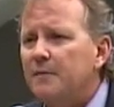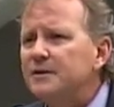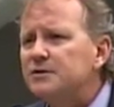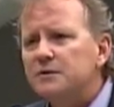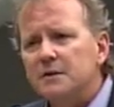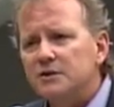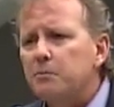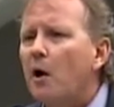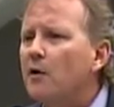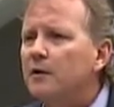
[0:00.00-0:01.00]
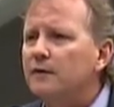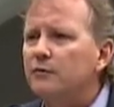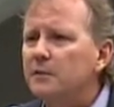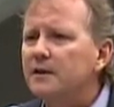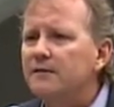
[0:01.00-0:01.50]
This is part of a
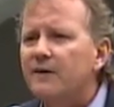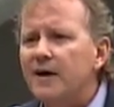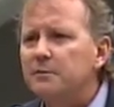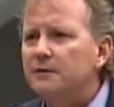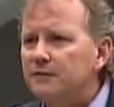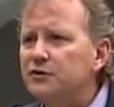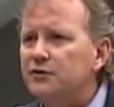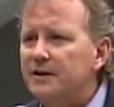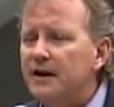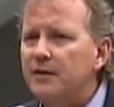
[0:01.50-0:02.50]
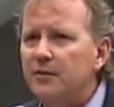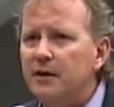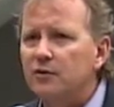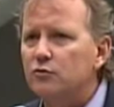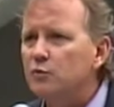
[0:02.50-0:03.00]
really vibrant vision that I
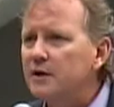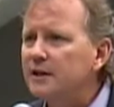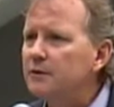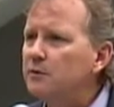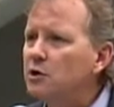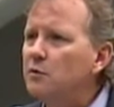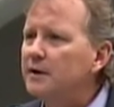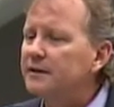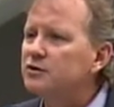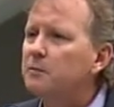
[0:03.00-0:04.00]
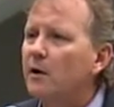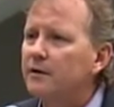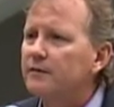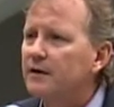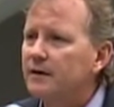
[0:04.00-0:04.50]
think is really renewing this
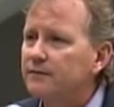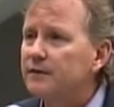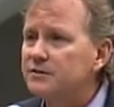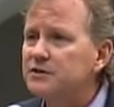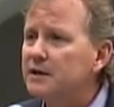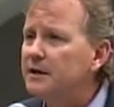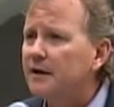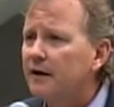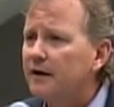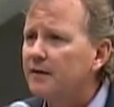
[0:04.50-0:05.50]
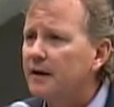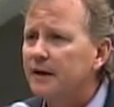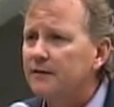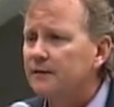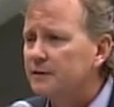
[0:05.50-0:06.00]
part of the city
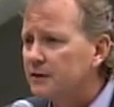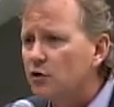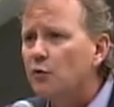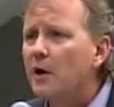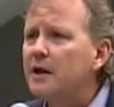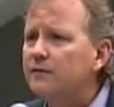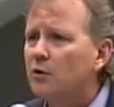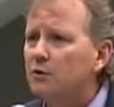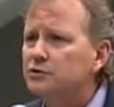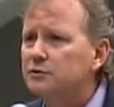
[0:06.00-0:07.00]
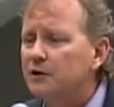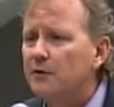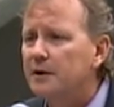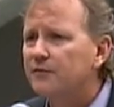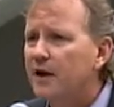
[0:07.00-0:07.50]
and the creative culture and the
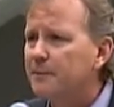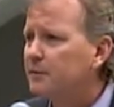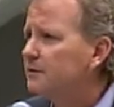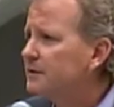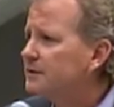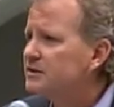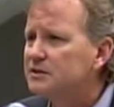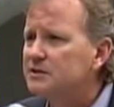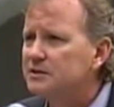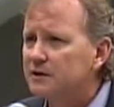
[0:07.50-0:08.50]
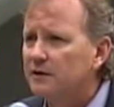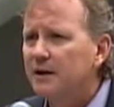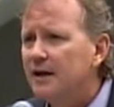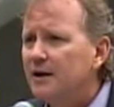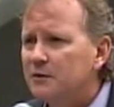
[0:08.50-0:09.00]
creative capital that exists here,
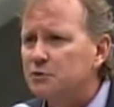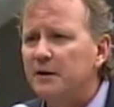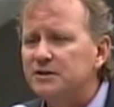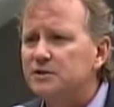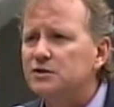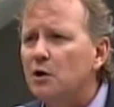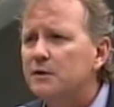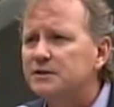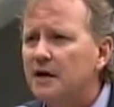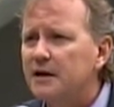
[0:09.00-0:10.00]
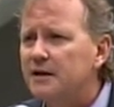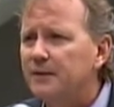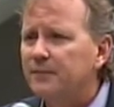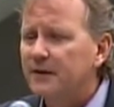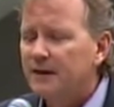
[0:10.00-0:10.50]
which makes it so
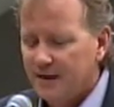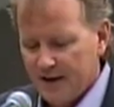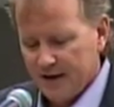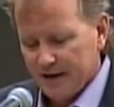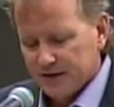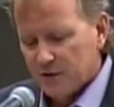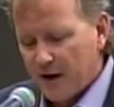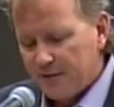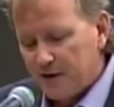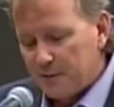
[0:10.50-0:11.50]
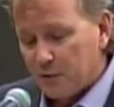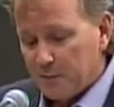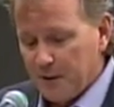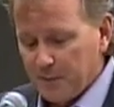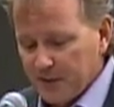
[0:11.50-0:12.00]
exciting. So I have a number of
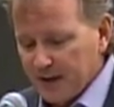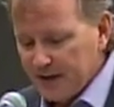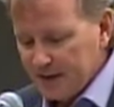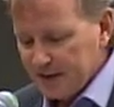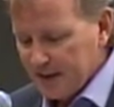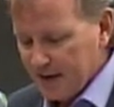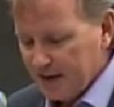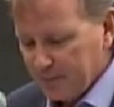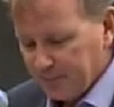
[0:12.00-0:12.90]
people that I need to thank.